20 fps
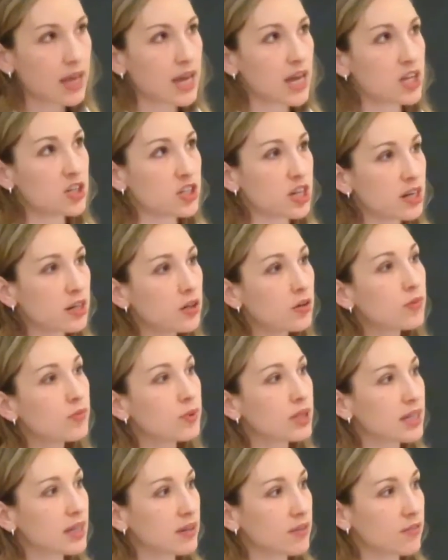In general,
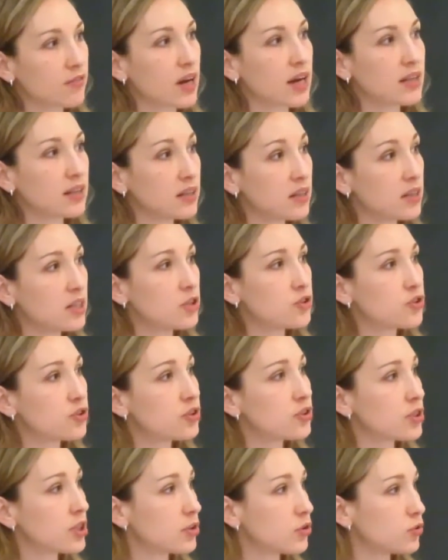we can find in the
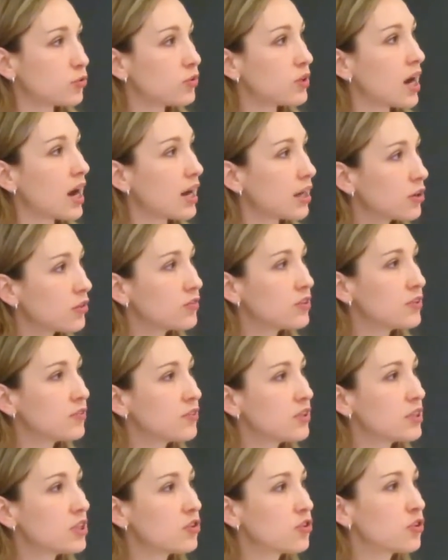literature two kind of
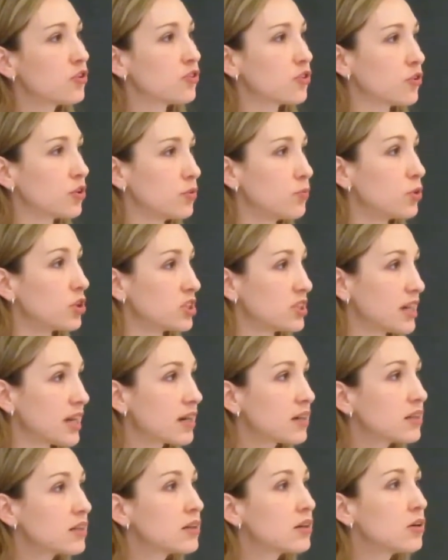definitions, or the more
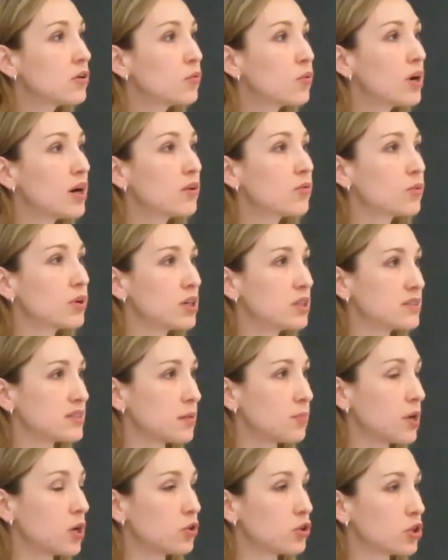technical one, where it's
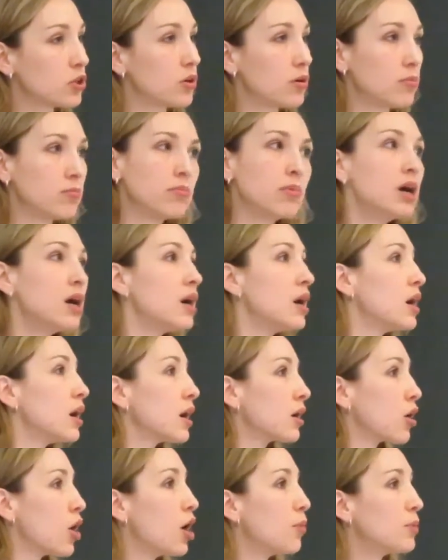about
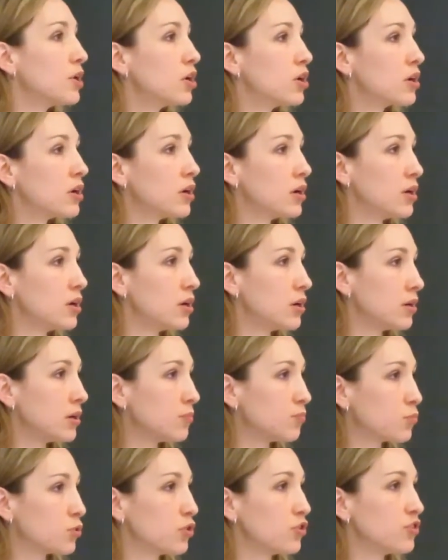common
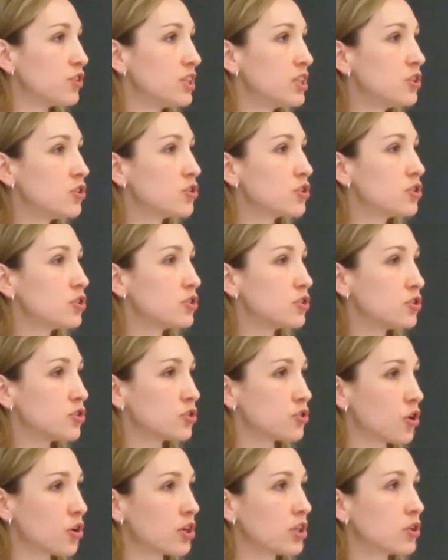procedures,
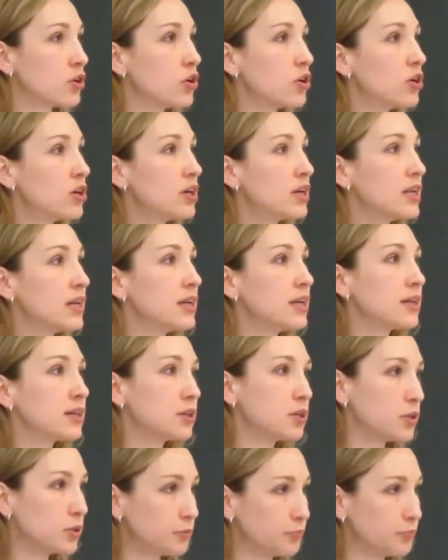joint learning,